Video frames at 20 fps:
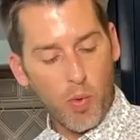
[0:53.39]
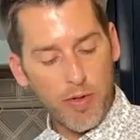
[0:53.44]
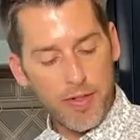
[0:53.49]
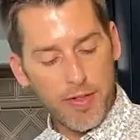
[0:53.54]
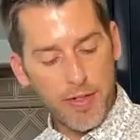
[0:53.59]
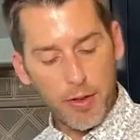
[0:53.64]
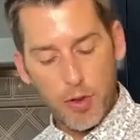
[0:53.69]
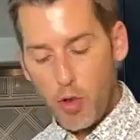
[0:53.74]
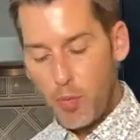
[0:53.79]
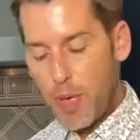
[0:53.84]
Once
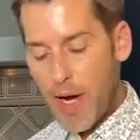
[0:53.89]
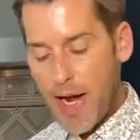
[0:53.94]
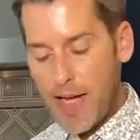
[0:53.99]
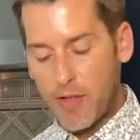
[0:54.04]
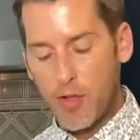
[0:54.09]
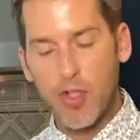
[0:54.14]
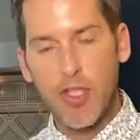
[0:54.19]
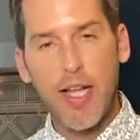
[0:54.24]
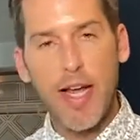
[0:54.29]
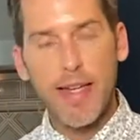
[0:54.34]
the two
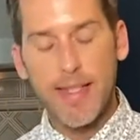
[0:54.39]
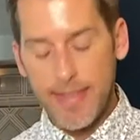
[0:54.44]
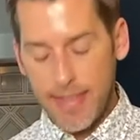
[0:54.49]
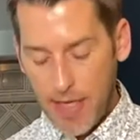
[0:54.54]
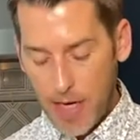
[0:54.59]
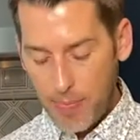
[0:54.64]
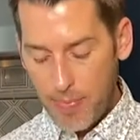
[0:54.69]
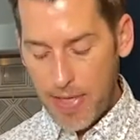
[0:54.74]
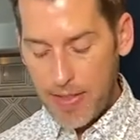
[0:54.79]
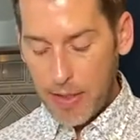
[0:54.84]
pints are sliced
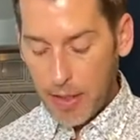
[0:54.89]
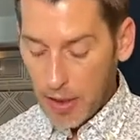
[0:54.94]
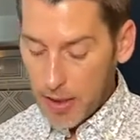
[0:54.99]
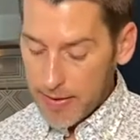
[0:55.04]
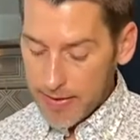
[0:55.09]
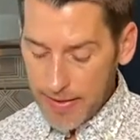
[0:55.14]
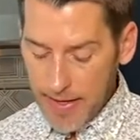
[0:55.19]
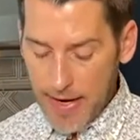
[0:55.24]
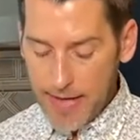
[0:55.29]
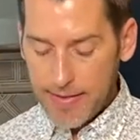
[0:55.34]
up into little
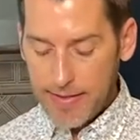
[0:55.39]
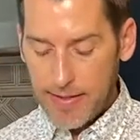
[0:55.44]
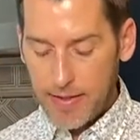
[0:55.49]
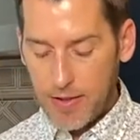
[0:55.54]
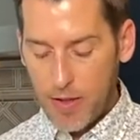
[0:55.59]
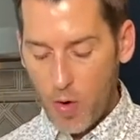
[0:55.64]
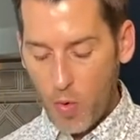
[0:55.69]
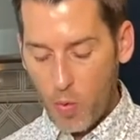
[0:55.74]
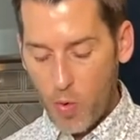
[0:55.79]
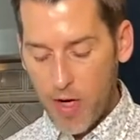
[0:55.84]

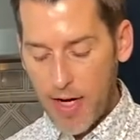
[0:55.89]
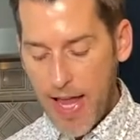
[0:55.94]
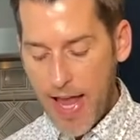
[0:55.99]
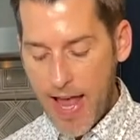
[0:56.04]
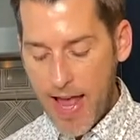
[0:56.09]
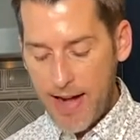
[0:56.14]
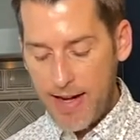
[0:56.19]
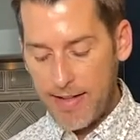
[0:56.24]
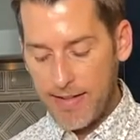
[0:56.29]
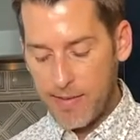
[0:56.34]
slices, we're gonna
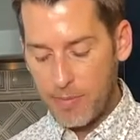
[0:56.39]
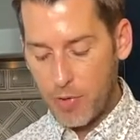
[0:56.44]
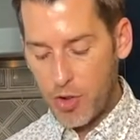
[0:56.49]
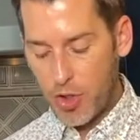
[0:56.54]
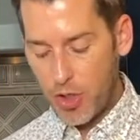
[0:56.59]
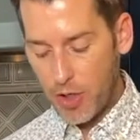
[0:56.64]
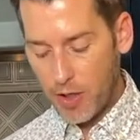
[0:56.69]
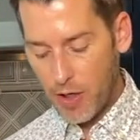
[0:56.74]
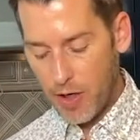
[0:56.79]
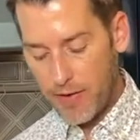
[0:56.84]
add in some
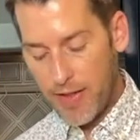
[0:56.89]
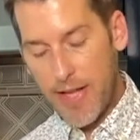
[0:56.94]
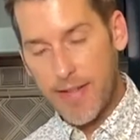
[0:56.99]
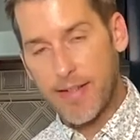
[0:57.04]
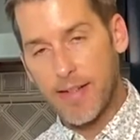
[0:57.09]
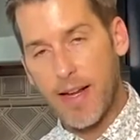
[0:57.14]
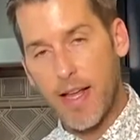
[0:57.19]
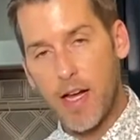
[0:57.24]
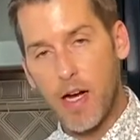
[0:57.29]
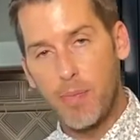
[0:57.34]
sugar and that's
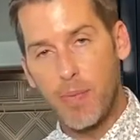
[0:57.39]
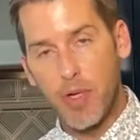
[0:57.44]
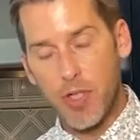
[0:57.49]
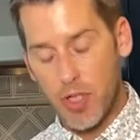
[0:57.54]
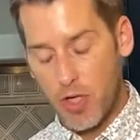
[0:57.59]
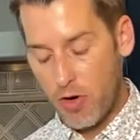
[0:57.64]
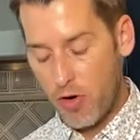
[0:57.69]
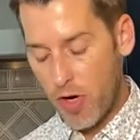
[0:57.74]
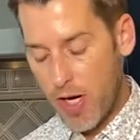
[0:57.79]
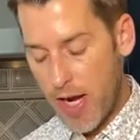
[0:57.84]
gonna help us
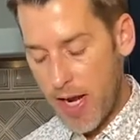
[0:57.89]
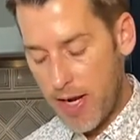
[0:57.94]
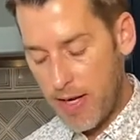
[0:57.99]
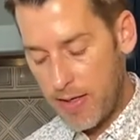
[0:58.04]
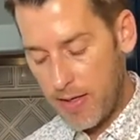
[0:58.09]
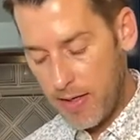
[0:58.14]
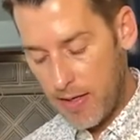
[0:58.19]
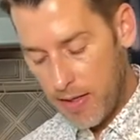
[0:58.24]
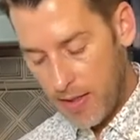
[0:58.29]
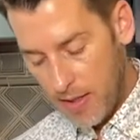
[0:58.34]

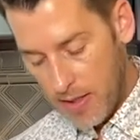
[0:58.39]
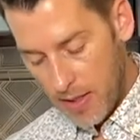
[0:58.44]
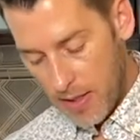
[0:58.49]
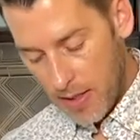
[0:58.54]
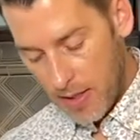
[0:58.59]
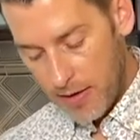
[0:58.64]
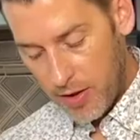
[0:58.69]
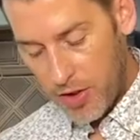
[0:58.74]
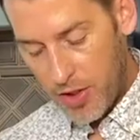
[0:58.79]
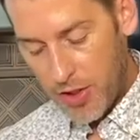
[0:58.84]
create
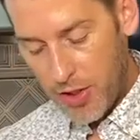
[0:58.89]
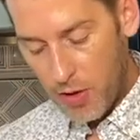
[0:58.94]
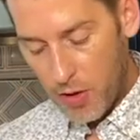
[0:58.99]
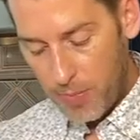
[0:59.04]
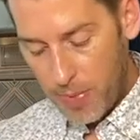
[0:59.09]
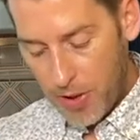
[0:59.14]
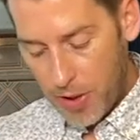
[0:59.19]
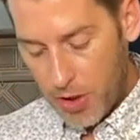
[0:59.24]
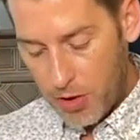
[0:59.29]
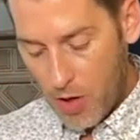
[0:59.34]
the
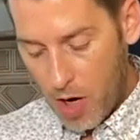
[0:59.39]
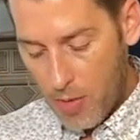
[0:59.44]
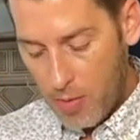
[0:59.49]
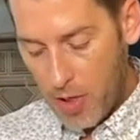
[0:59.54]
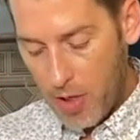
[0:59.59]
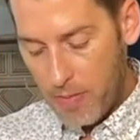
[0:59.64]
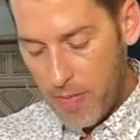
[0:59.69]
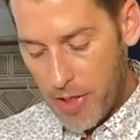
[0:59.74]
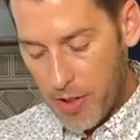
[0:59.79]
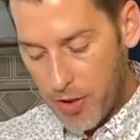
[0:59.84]
syrupy
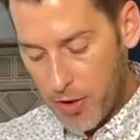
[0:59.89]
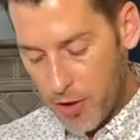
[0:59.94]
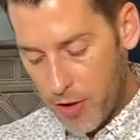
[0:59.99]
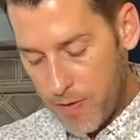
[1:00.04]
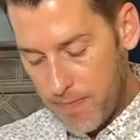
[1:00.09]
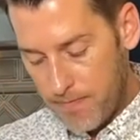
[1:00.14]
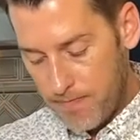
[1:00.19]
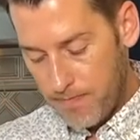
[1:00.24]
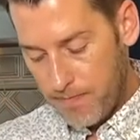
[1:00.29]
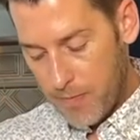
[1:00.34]
strawberry
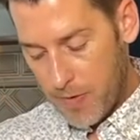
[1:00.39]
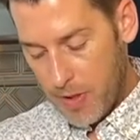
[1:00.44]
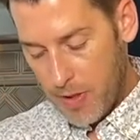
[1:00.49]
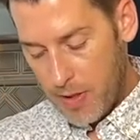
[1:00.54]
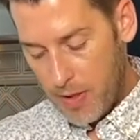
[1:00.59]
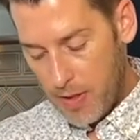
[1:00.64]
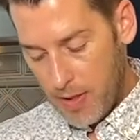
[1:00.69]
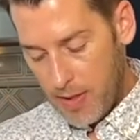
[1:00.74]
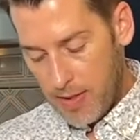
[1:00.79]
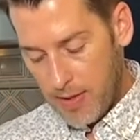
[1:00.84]
mixture
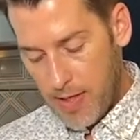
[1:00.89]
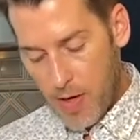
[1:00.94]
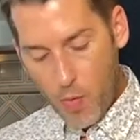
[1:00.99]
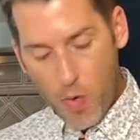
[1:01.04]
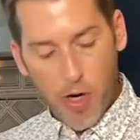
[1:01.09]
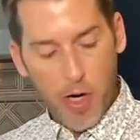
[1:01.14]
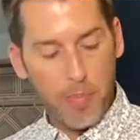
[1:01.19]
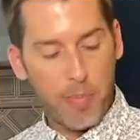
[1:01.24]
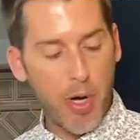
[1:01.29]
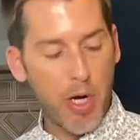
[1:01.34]
that
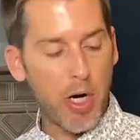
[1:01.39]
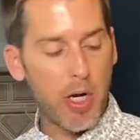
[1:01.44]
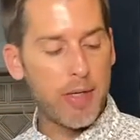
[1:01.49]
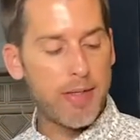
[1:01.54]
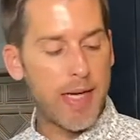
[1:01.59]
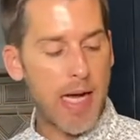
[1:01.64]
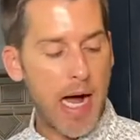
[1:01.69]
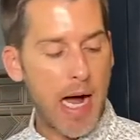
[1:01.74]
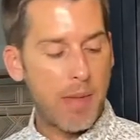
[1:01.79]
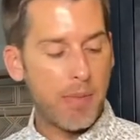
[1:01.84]
we're gonna put on
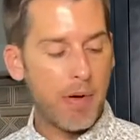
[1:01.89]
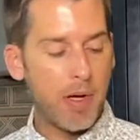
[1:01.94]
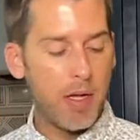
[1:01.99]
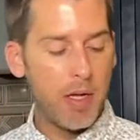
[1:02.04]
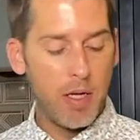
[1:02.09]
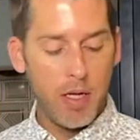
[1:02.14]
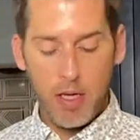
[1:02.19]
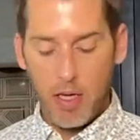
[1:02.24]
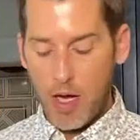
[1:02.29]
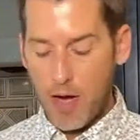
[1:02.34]
top
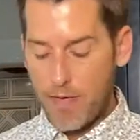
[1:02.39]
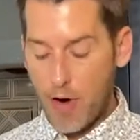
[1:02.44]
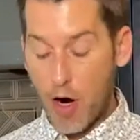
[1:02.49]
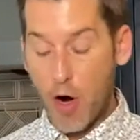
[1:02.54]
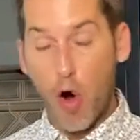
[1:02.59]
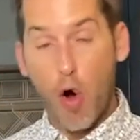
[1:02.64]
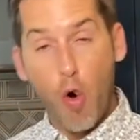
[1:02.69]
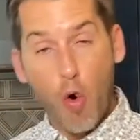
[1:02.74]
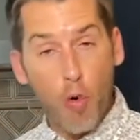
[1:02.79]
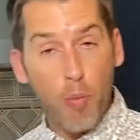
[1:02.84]
of our
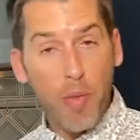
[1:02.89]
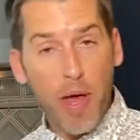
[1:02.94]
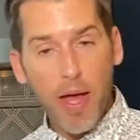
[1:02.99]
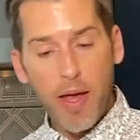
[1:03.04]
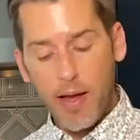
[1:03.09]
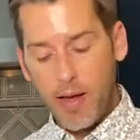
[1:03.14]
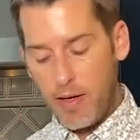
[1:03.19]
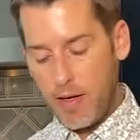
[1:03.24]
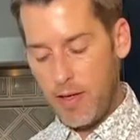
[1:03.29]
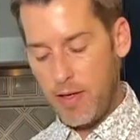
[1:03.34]

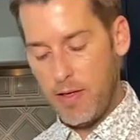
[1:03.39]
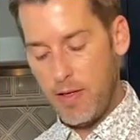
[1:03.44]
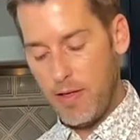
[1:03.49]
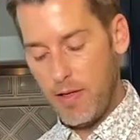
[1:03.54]
homemade